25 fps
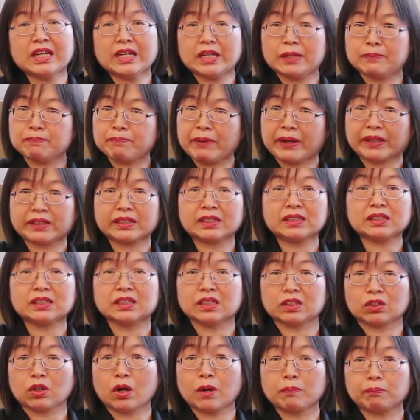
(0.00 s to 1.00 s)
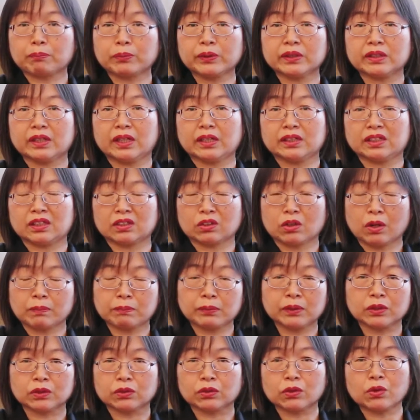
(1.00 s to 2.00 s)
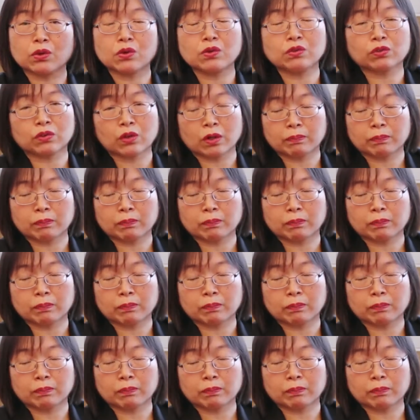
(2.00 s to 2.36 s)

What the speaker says: impacting the corporate and corporate growth,